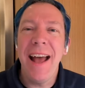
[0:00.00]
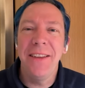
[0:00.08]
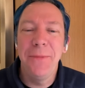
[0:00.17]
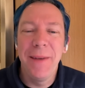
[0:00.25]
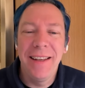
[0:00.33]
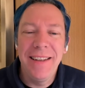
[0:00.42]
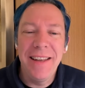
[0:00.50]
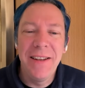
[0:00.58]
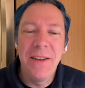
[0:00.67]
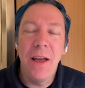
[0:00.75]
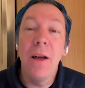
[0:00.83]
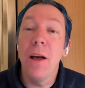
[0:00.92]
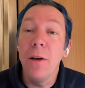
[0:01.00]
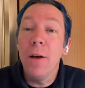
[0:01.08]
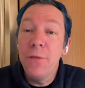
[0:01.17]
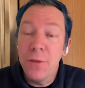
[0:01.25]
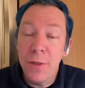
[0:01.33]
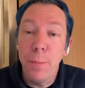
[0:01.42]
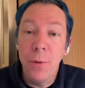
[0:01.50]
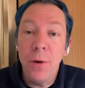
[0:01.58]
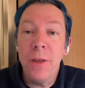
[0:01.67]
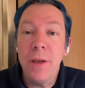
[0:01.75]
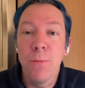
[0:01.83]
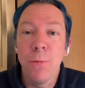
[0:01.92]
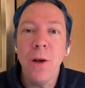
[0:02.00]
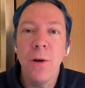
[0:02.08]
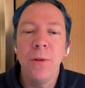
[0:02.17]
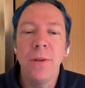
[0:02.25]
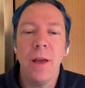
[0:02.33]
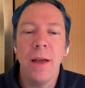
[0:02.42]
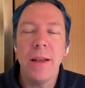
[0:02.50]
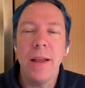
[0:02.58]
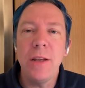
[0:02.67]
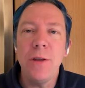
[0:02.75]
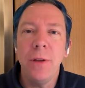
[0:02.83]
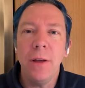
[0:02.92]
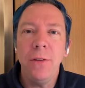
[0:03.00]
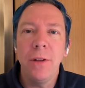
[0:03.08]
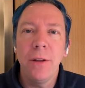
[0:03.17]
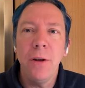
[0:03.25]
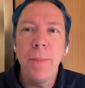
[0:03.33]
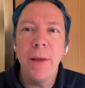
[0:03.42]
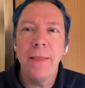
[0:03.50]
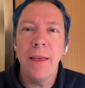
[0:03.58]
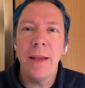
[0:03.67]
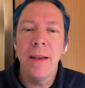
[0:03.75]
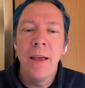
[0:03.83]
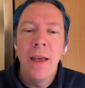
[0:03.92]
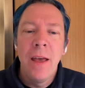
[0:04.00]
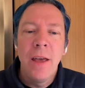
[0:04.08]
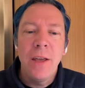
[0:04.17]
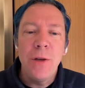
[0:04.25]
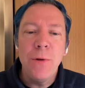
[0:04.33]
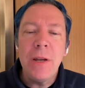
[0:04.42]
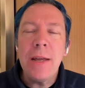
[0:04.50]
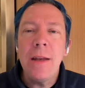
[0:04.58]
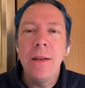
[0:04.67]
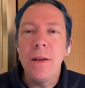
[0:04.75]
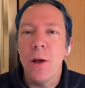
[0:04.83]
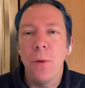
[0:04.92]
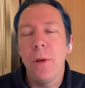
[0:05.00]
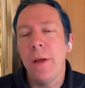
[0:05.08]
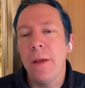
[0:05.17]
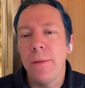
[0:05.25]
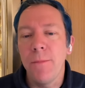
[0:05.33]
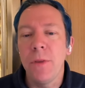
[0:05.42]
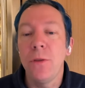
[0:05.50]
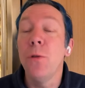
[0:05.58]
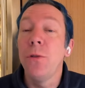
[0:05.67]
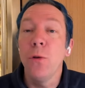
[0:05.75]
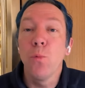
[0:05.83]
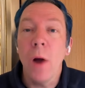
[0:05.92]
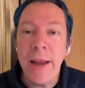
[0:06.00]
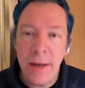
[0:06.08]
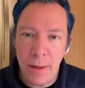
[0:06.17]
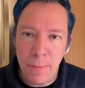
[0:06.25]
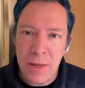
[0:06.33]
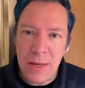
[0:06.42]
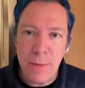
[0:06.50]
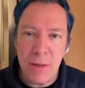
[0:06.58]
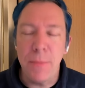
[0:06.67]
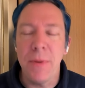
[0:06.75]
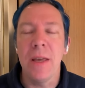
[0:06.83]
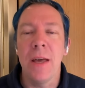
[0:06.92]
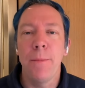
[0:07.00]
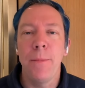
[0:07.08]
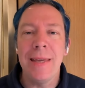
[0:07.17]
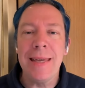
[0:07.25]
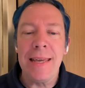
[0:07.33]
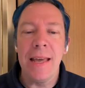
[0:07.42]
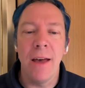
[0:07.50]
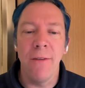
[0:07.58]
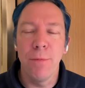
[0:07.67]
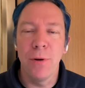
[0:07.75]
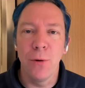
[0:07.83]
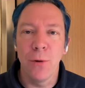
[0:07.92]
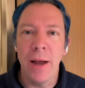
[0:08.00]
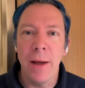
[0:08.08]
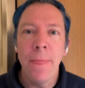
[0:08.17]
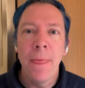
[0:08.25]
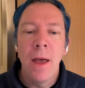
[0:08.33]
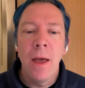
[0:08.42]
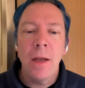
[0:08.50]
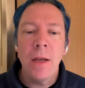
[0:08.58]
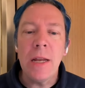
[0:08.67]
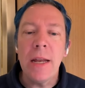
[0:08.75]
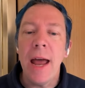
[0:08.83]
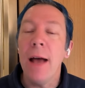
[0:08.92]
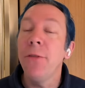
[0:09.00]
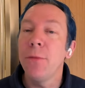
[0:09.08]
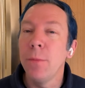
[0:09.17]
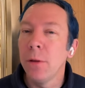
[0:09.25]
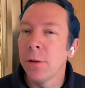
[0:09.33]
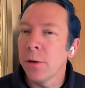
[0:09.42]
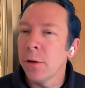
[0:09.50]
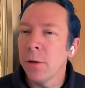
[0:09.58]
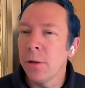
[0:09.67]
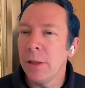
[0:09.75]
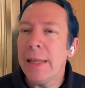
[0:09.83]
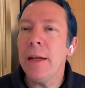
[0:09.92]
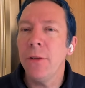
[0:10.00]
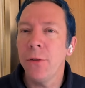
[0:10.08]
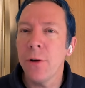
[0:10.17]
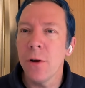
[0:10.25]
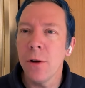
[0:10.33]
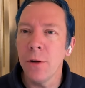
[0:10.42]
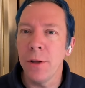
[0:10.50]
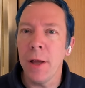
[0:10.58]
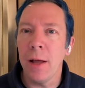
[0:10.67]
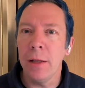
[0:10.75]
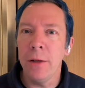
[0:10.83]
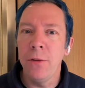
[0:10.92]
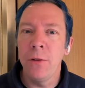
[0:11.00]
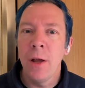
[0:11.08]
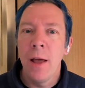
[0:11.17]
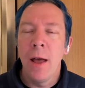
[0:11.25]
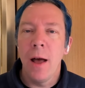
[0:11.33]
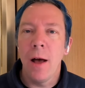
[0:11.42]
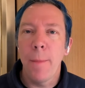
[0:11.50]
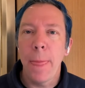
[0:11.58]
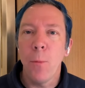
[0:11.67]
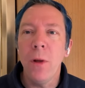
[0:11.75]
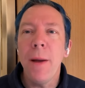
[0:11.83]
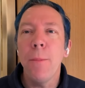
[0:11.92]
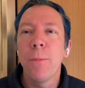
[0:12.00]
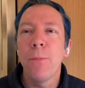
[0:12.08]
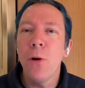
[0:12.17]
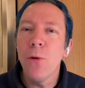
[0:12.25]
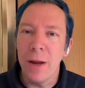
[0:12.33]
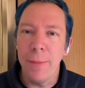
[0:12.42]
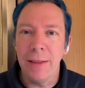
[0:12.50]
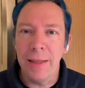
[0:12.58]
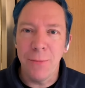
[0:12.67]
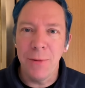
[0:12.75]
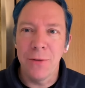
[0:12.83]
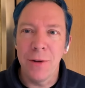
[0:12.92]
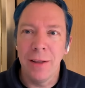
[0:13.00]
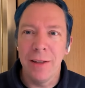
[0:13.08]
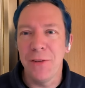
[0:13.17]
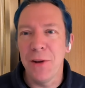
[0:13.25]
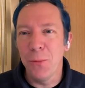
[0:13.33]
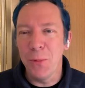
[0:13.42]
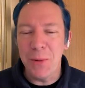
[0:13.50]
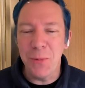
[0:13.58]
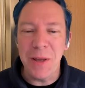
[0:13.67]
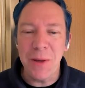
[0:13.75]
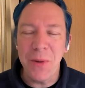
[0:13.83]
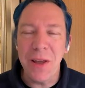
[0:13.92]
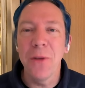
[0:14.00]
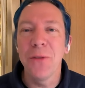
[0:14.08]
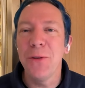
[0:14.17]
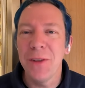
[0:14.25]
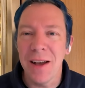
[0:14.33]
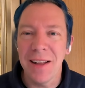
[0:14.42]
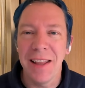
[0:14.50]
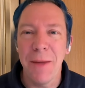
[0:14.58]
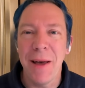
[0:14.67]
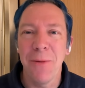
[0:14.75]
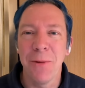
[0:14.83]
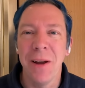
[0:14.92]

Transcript: aspect in uh, uh, of the book that you wrote, and, and, you touched a little bit that you need, you know, a, to to write a EBPF program, you need to have some learn Linux kernel knowledge, um, what about programming language knowledge? You know, we, we, we also talk a lot about